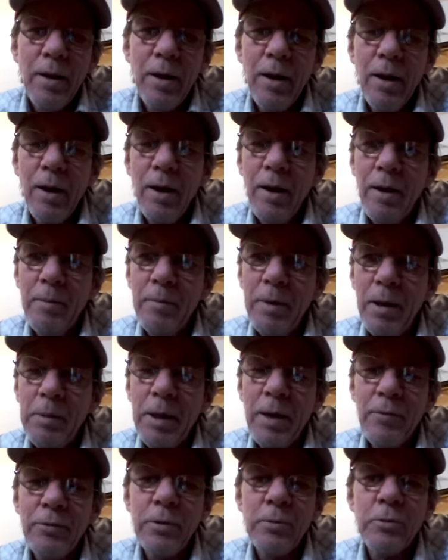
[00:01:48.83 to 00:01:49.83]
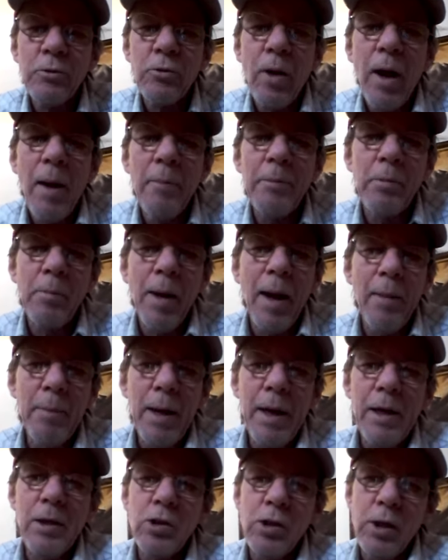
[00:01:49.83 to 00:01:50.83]
uh maybe have subscribed to my
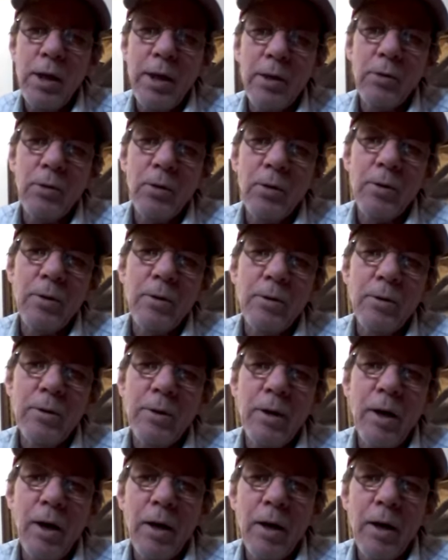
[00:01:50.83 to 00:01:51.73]
main channel,